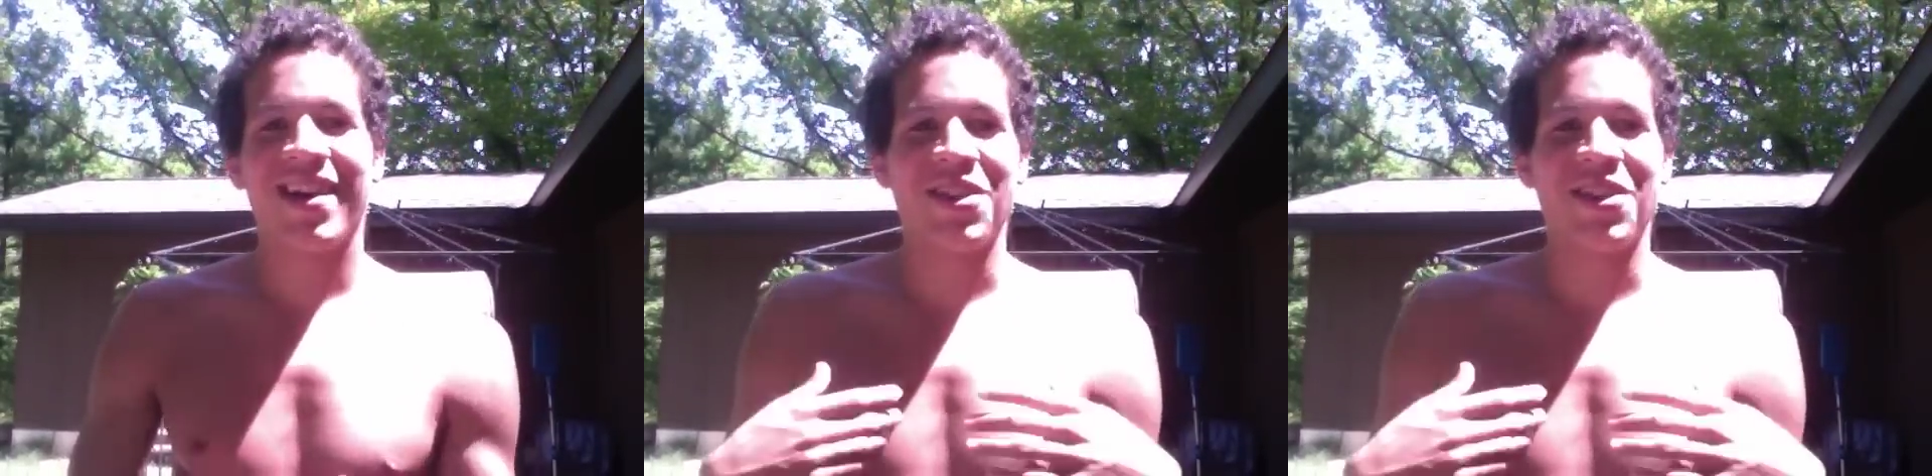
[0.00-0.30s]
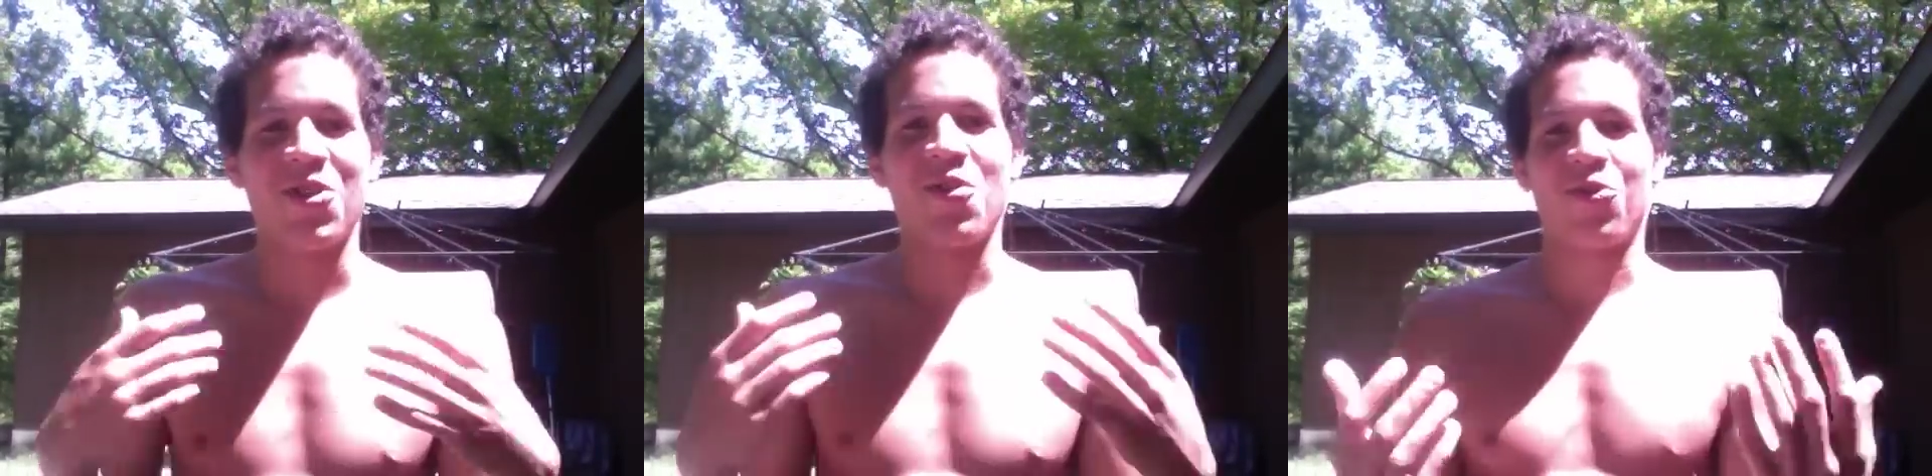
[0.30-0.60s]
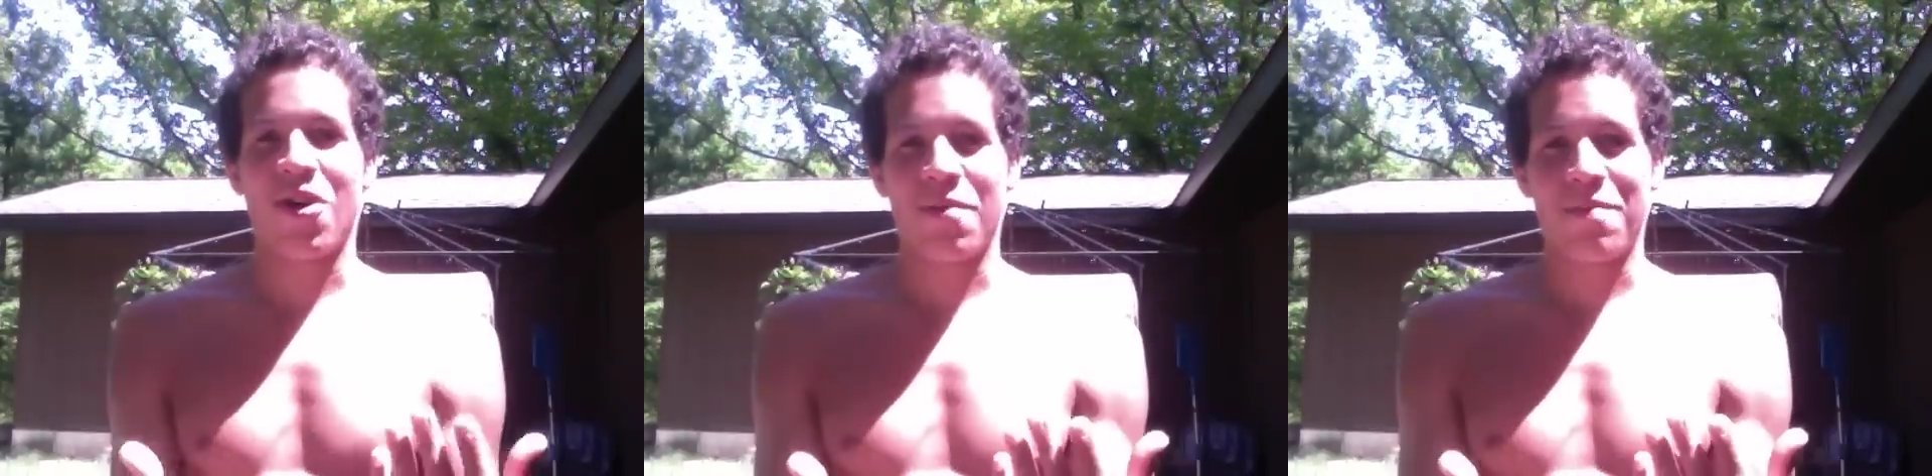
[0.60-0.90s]
and the
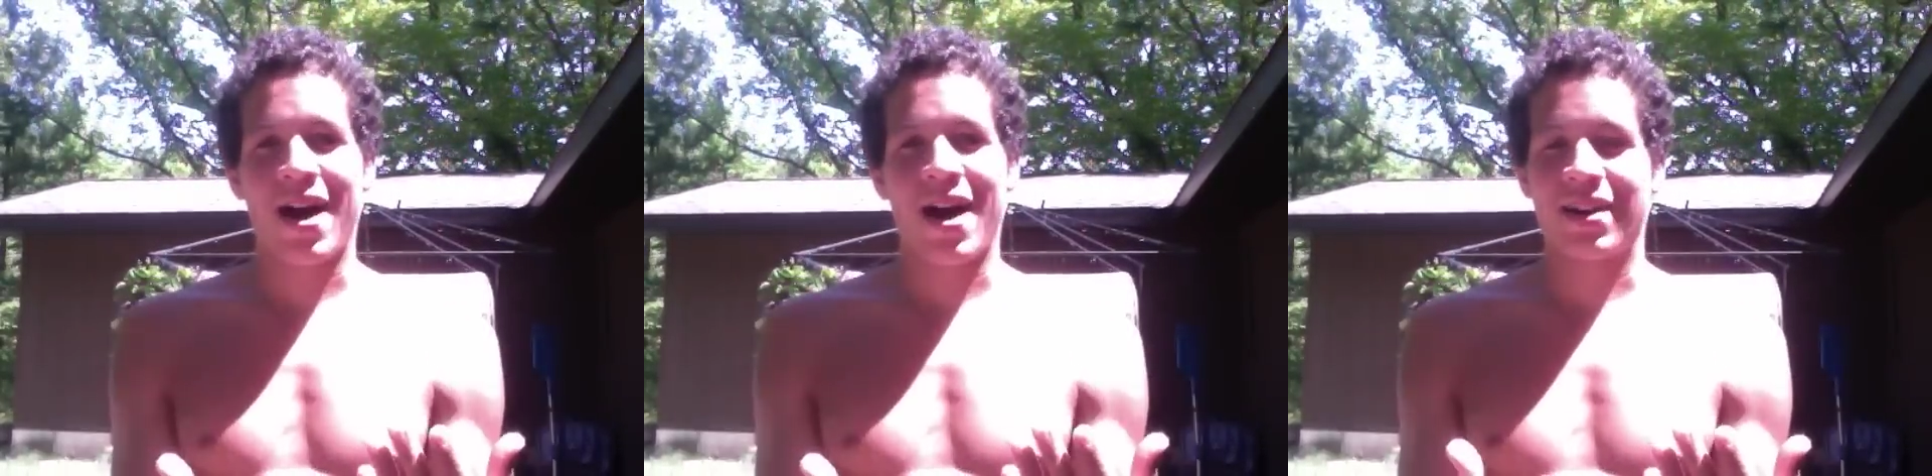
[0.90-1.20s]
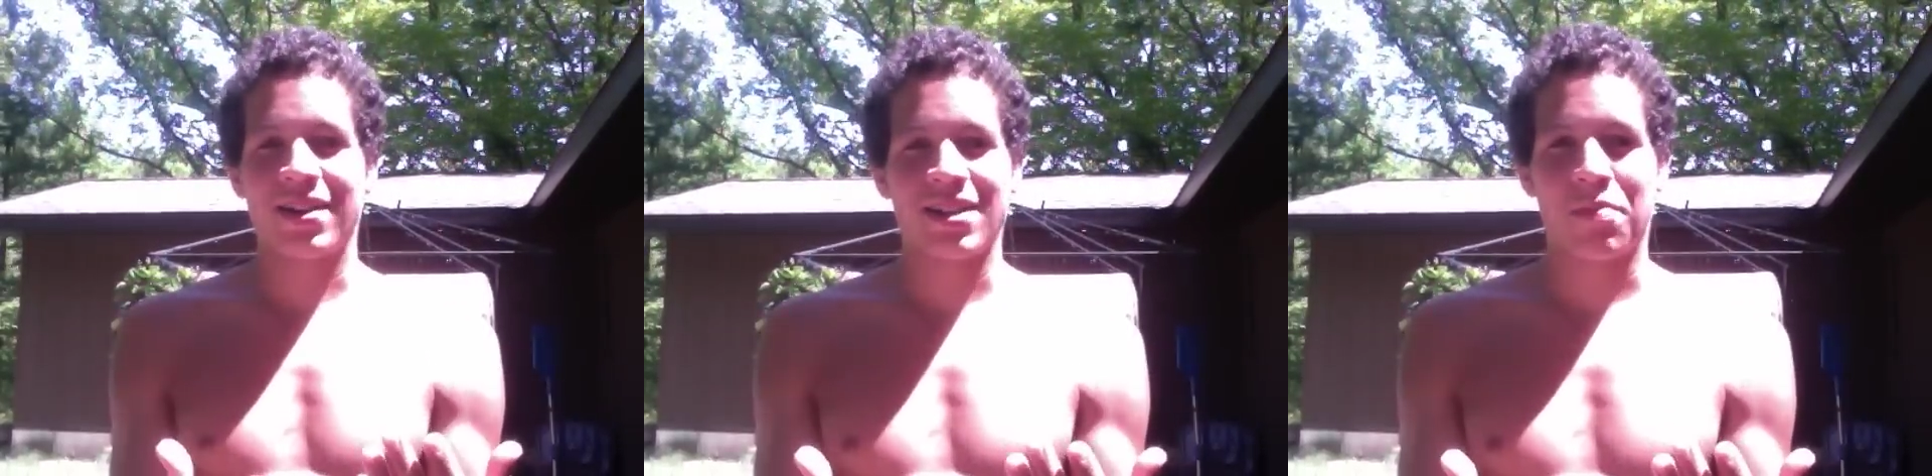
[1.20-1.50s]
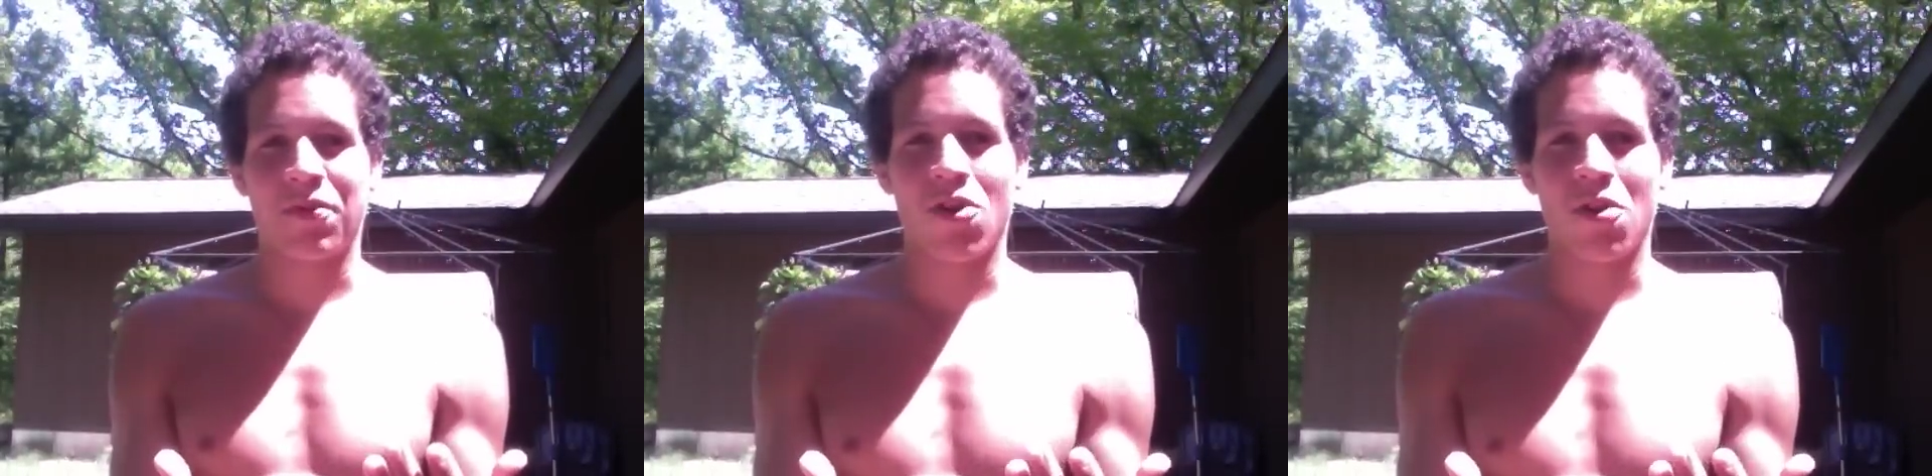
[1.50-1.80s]
overall body does not
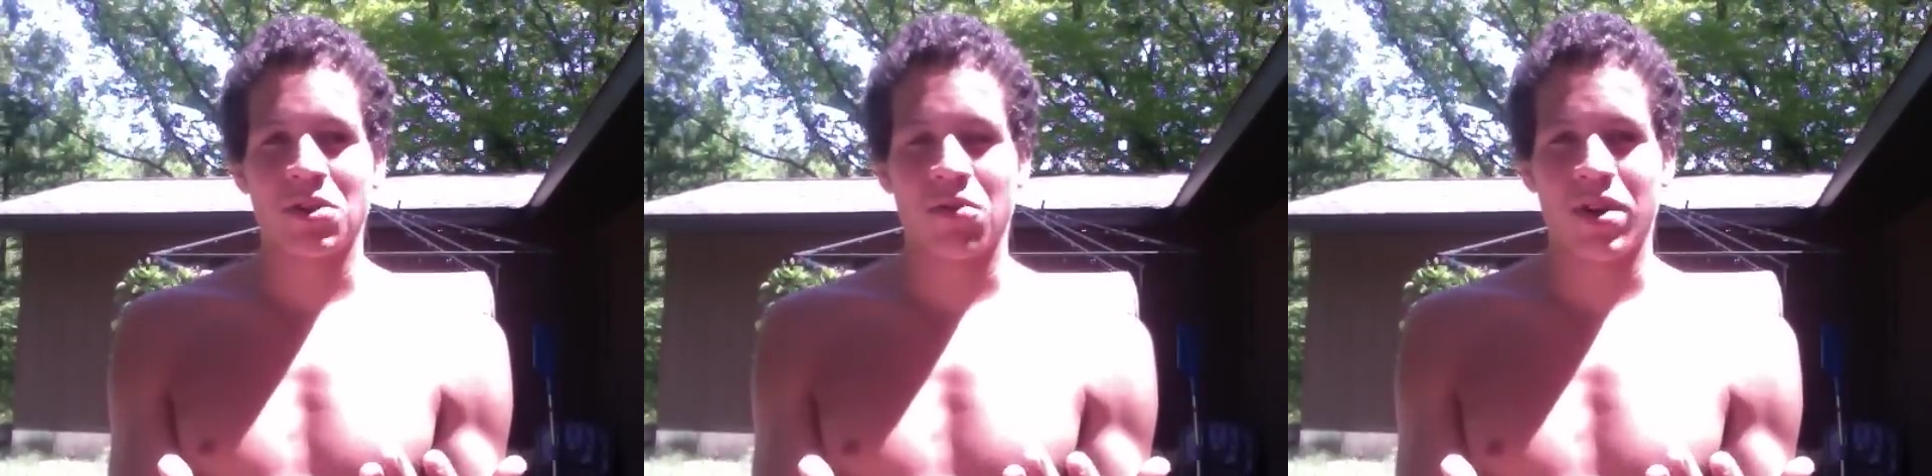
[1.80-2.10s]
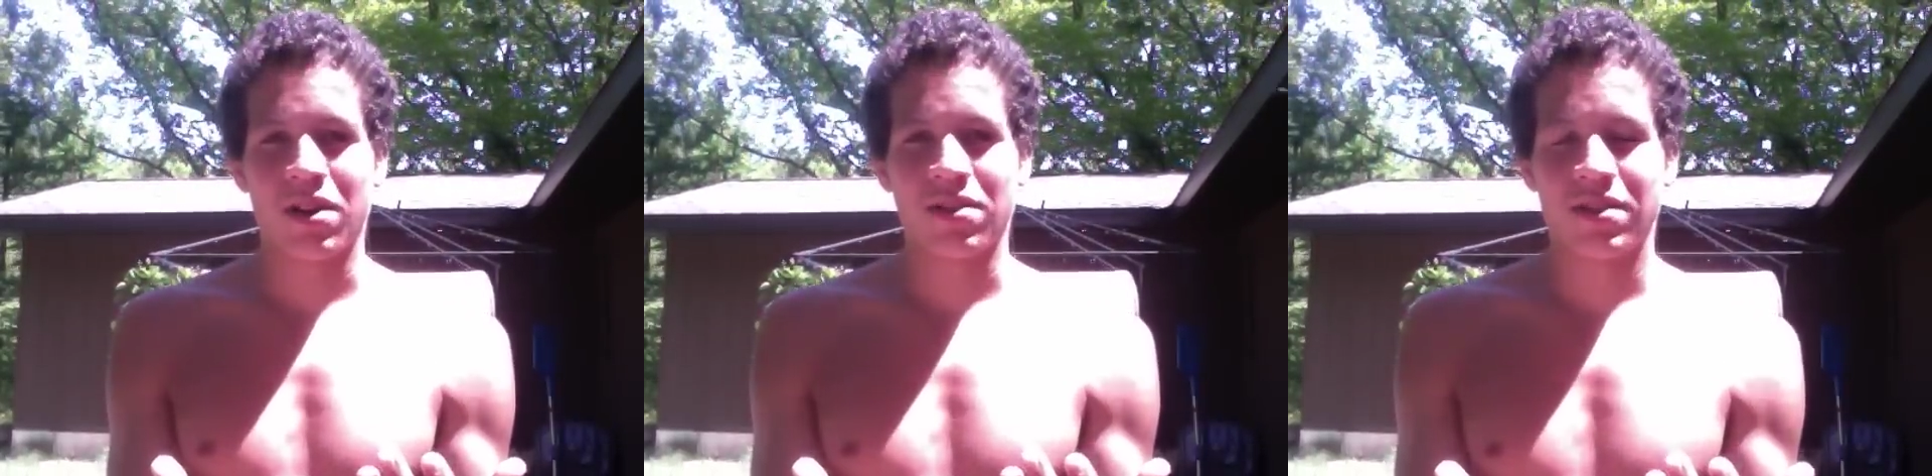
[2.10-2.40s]
perform as well.